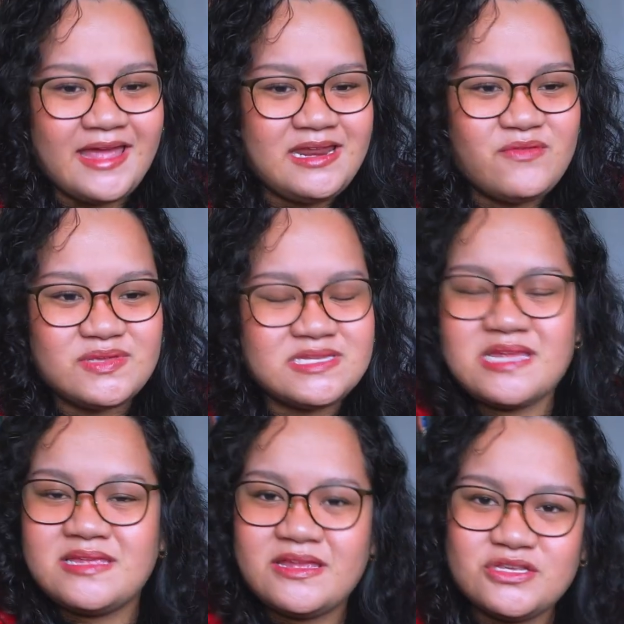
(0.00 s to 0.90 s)
And it was
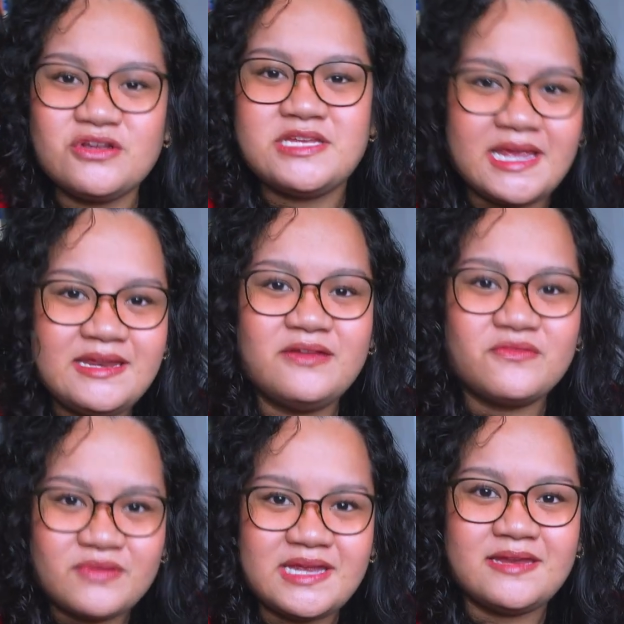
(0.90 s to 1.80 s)
an
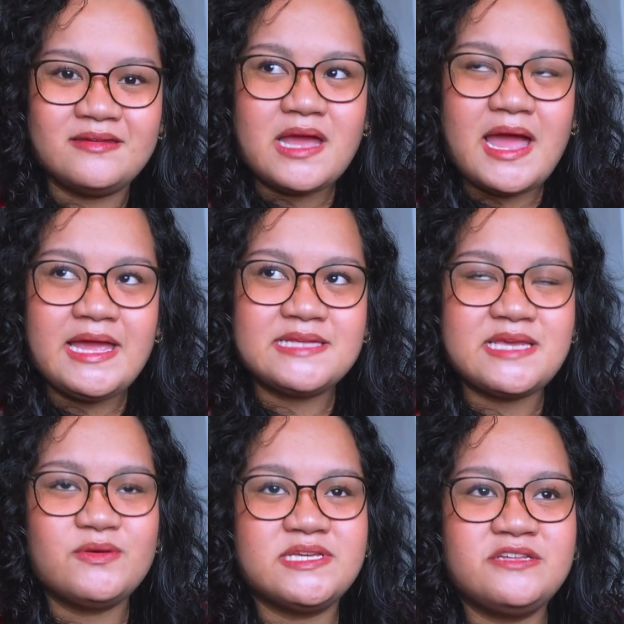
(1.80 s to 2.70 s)
entertaining read. I guess
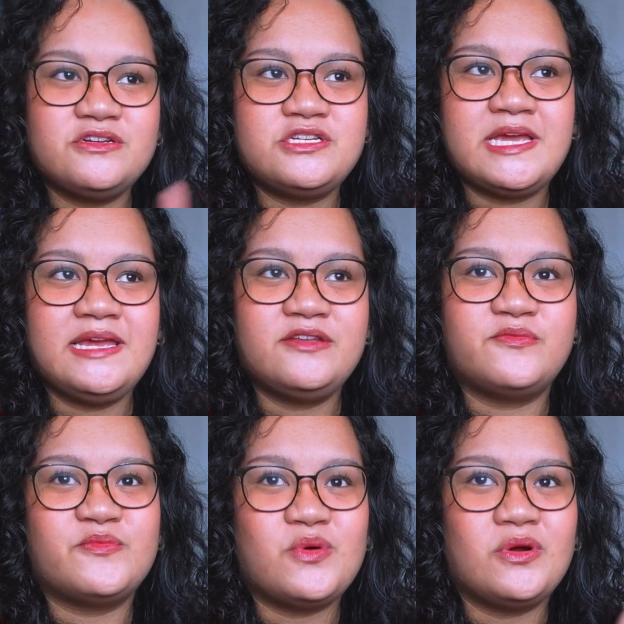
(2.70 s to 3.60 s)
I was
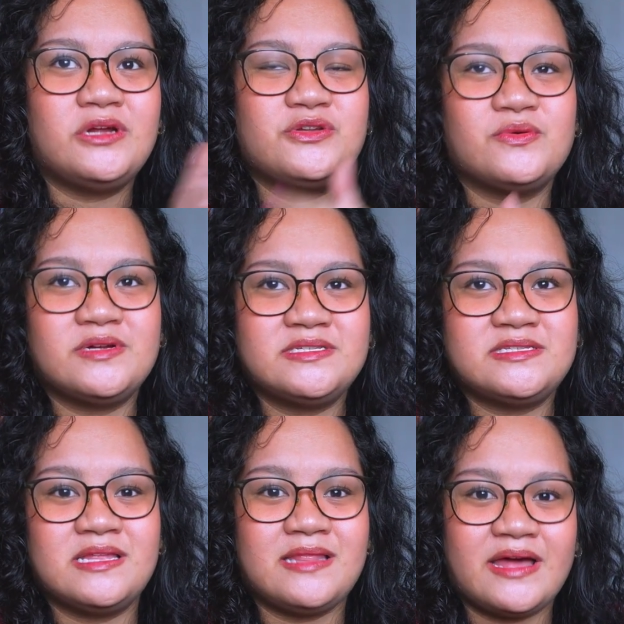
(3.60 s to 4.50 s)
entertained more towards
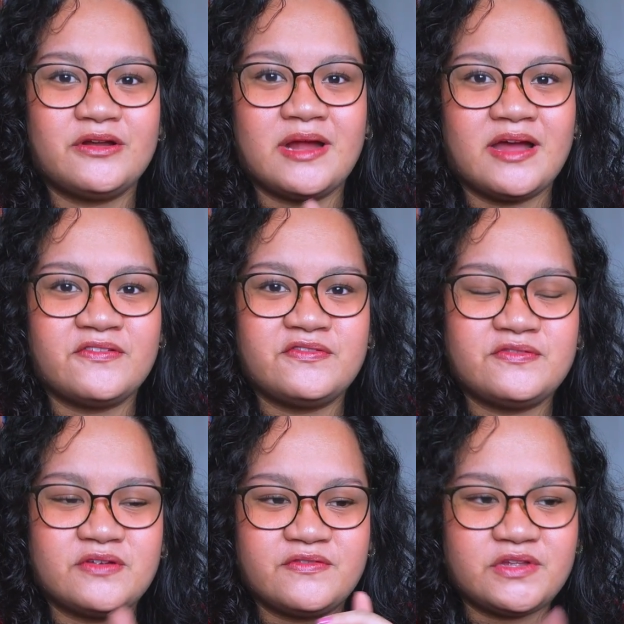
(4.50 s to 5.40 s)
the latter
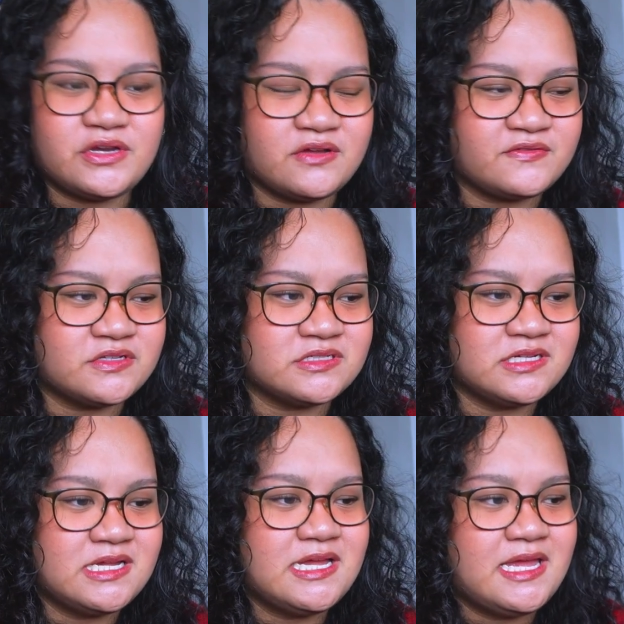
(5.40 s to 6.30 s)
half of the novel.
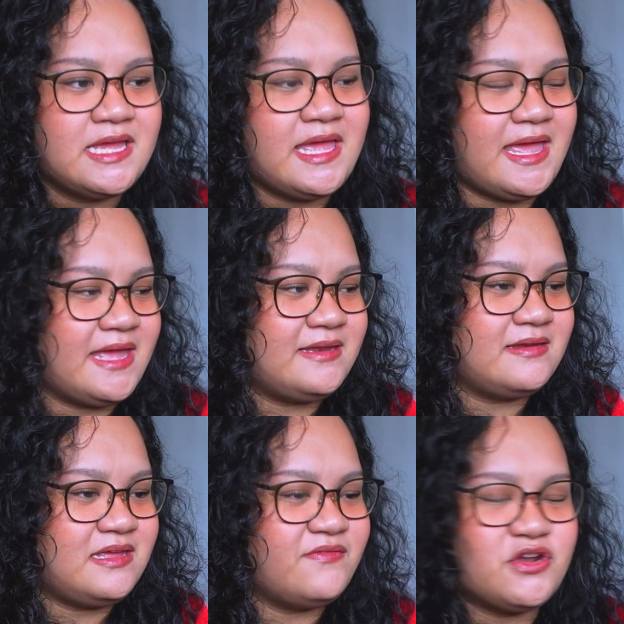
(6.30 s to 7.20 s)
And
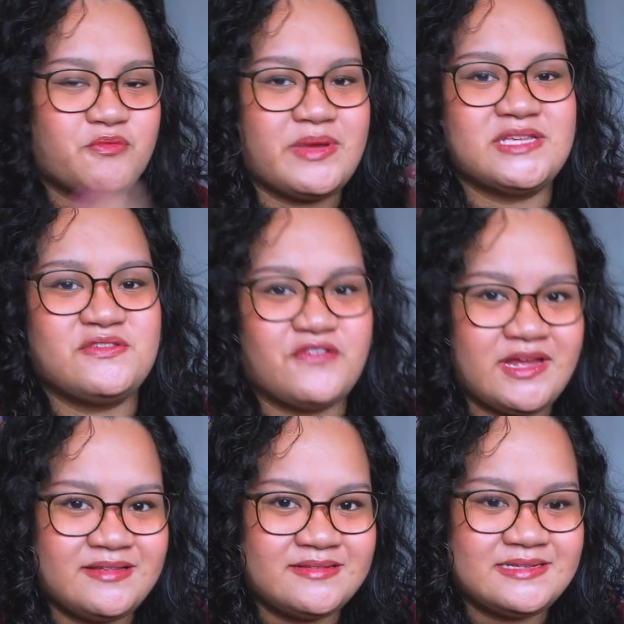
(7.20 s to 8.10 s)
even her best
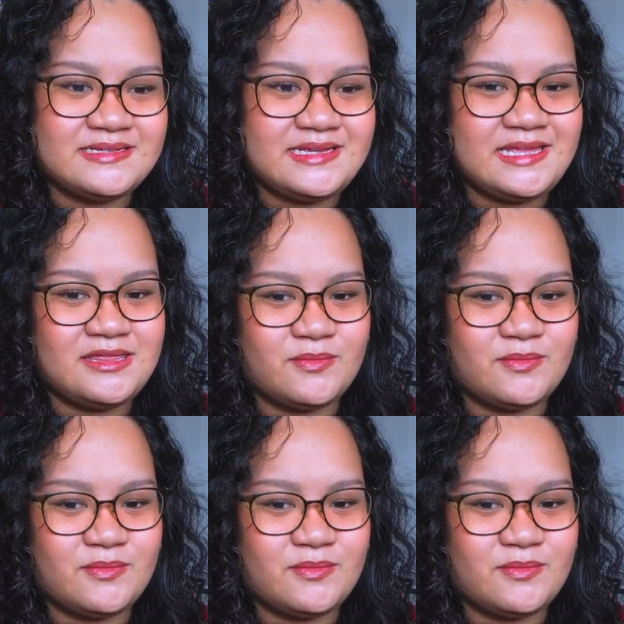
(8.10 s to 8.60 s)
friend in the